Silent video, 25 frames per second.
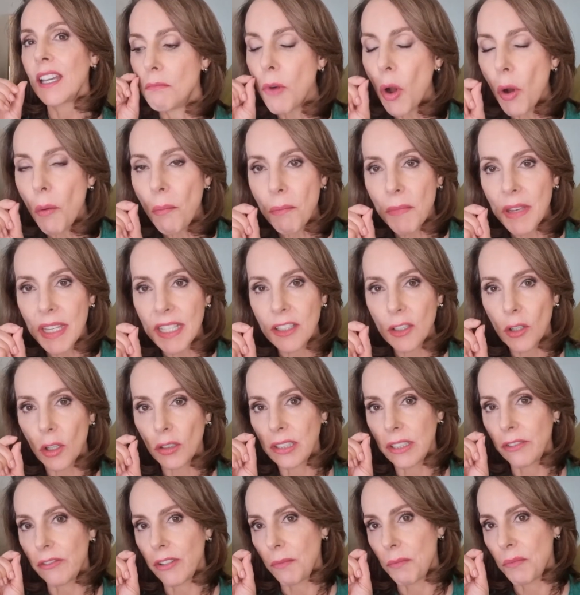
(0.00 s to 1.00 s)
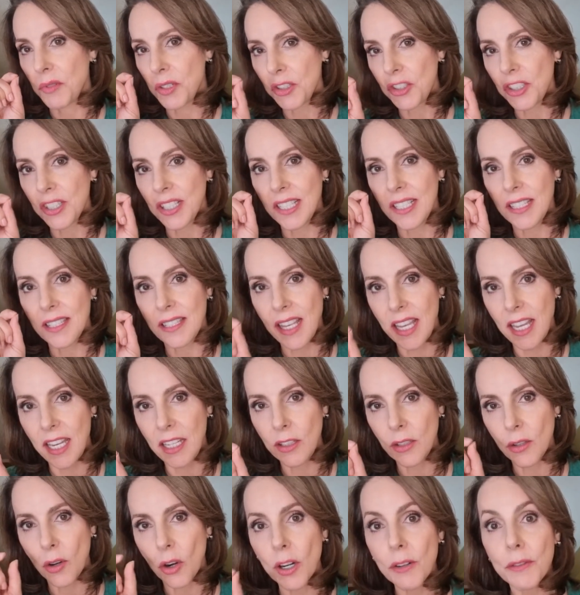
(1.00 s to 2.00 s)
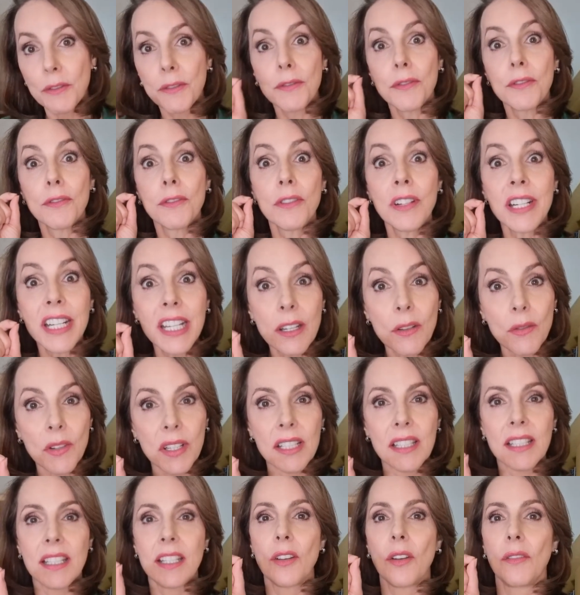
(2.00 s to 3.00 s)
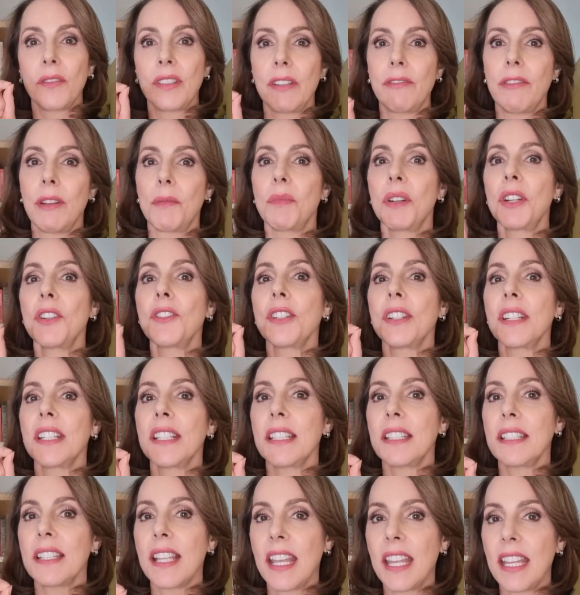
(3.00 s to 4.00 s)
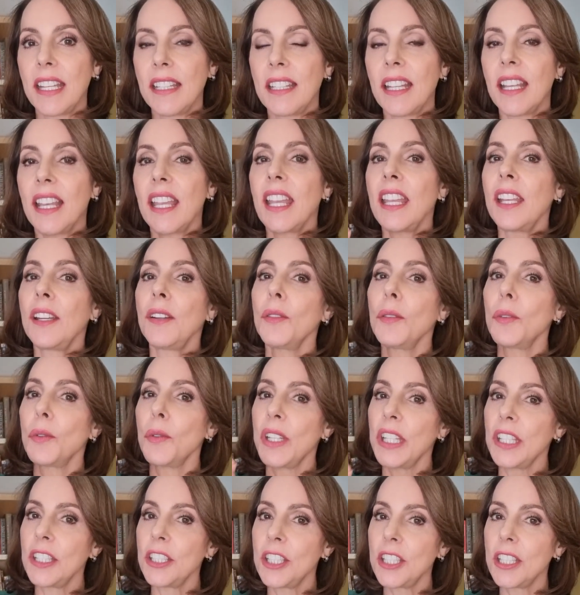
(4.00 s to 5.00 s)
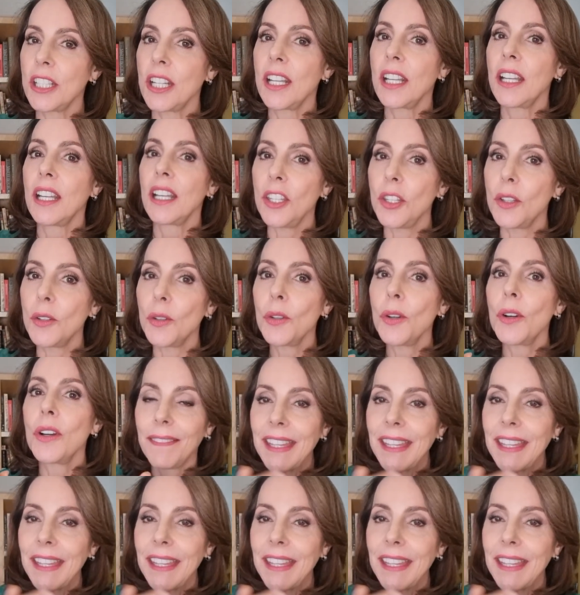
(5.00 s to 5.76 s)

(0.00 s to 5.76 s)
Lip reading: moment of the vibrational state or frequency of the vibrational state in which you